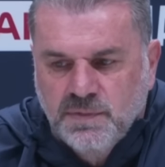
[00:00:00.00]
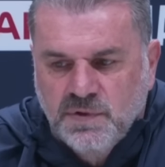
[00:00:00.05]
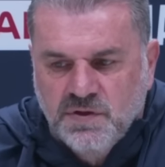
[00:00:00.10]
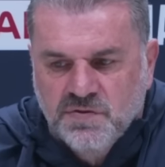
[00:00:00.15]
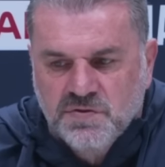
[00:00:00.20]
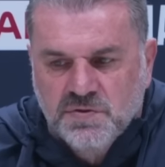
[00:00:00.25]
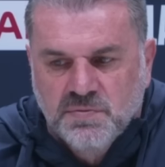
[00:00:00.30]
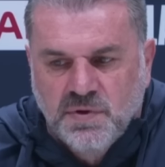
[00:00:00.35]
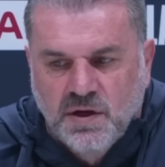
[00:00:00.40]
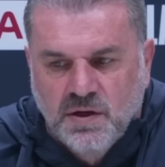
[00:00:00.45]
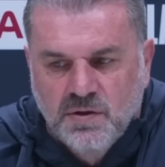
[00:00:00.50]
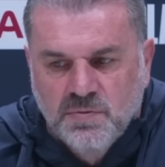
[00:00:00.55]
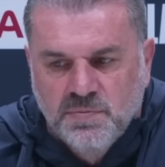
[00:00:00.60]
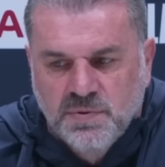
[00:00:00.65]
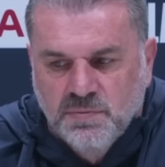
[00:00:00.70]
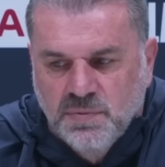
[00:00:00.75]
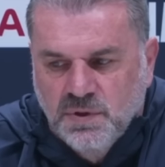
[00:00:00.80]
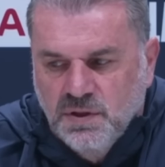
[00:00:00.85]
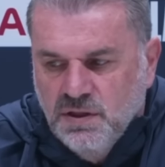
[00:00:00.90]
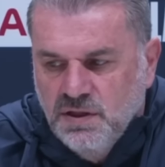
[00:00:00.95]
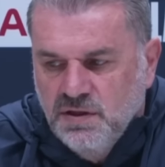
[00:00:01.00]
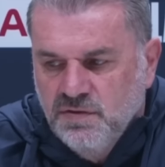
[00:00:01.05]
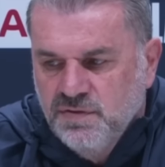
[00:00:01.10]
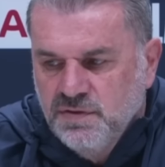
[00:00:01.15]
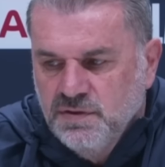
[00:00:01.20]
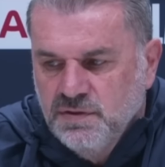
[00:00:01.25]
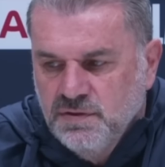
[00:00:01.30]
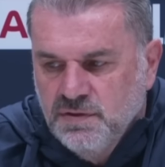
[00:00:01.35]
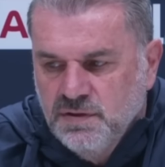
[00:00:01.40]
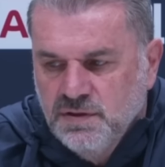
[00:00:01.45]
gives them hope and belief,
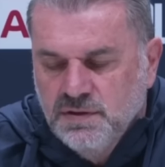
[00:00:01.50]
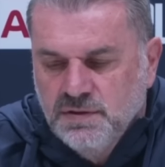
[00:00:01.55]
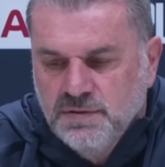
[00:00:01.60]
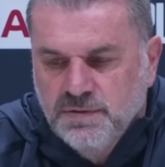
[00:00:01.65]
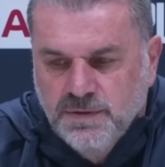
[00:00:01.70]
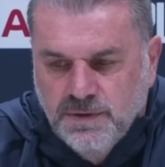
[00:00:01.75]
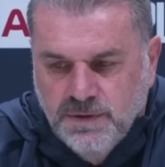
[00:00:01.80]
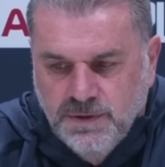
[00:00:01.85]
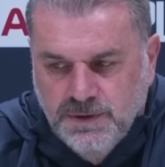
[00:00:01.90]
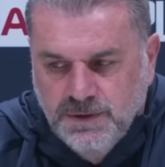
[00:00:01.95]
and and